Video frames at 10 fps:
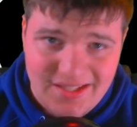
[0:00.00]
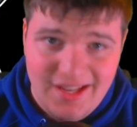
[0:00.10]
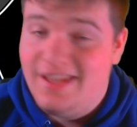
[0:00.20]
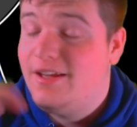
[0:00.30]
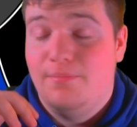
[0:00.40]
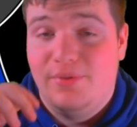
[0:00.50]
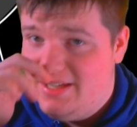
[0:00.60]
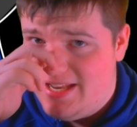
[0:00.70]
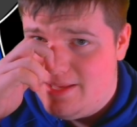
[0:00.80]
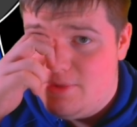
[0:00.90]
a
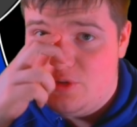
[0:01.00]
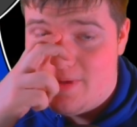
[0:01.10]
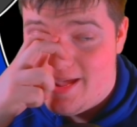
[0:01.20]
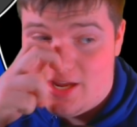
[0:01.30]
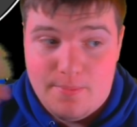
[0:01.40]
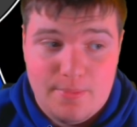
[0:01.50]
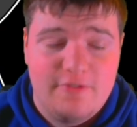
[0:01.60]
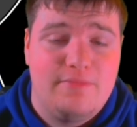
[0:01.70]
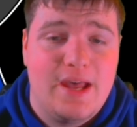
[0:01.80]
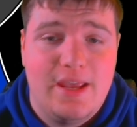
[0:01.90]
complete image backup
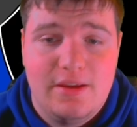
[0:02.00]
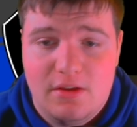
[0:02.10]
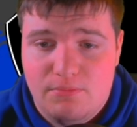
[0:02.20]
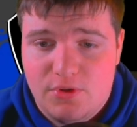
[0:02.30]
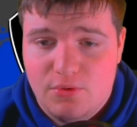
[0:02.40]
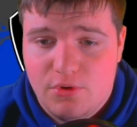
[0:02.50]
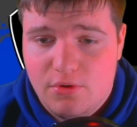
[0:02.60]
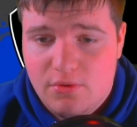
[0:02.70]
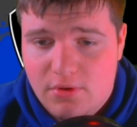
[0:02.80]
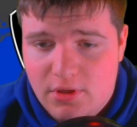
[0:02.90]
of my
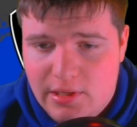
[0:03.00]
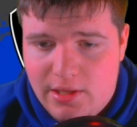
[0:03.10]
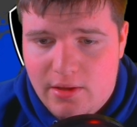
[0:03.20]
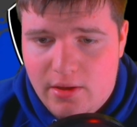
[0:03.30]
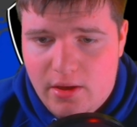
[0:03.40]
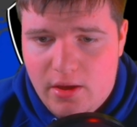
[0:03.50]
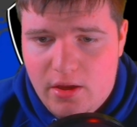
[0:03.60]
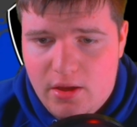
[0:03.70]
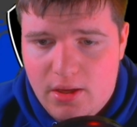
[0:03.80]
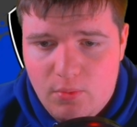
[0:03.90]
computer.
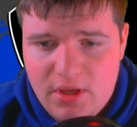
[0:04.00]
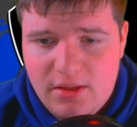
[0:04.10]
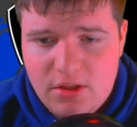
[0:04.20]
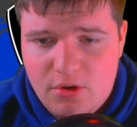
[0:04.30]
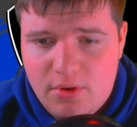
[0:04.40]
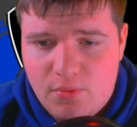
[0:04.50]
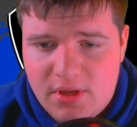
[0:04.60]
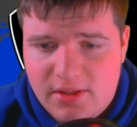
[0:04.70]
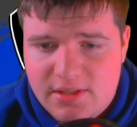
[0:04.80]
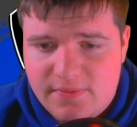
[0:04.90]
You know what?
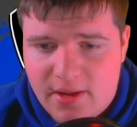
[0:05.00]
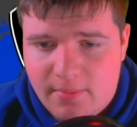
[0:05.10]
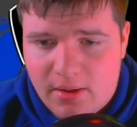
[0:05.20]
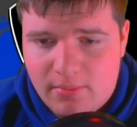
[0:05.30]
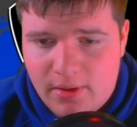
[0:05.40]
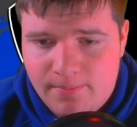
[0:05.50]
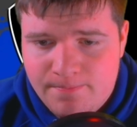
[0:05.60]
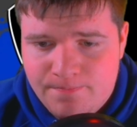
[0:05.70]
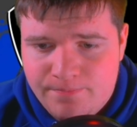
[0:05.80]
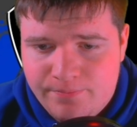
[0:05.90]
Weekly's fine by me.
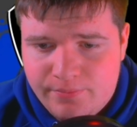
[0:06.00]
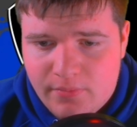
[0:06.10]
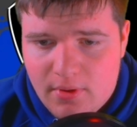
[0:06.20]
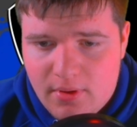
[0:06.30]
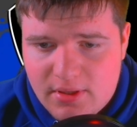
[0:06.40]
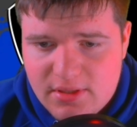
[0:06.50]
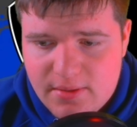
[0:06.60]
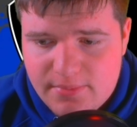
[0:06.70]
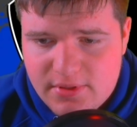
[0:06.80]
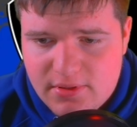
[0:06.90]

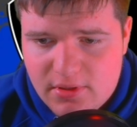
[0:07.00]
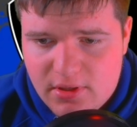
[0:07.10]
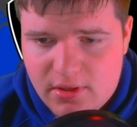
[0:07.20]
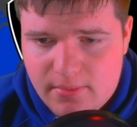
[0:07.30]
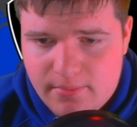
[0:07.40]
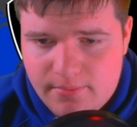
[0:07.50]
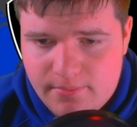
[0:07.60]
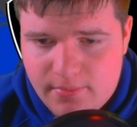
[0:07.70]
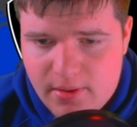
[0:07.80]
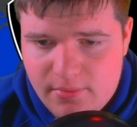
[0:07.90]
Except I'm
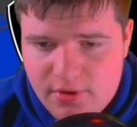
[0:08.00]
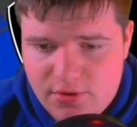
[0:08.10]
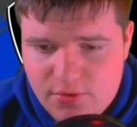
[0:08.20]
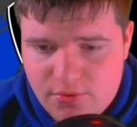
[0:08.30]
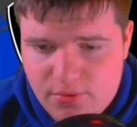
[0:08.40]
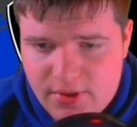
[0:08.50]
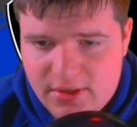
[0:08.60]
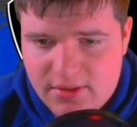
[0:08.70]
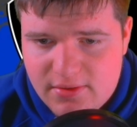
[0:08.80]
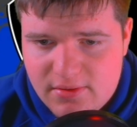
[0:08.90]
gonna do
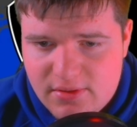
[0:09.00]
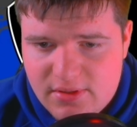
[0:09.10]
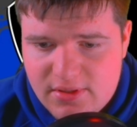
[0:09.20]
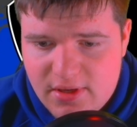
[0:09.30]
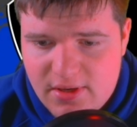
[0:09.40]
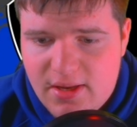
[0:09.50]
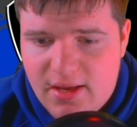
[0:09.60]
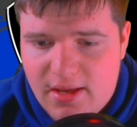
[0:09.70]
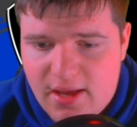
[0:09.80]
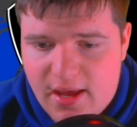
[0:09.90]
it
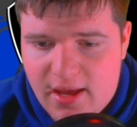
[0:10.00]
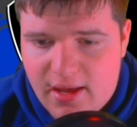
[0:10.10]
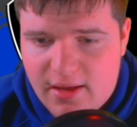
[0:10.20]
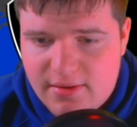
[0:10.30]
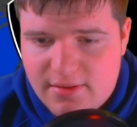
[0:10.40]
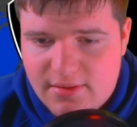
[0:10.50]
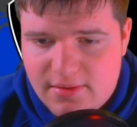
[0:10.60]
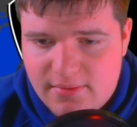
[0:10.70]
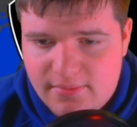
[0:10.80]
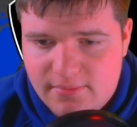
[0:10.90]
Sunday at,
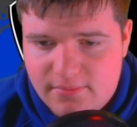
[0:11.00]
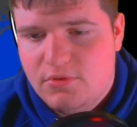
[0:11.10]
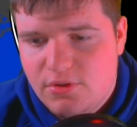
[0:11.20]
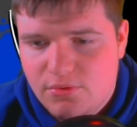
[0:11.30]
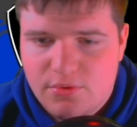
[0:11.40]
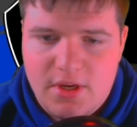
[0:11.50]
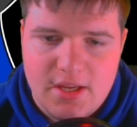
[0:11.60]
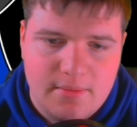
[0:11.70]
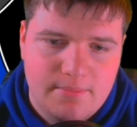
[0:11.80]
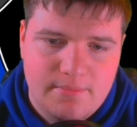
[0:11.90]
let's do 3
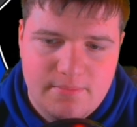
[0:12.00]
a.m.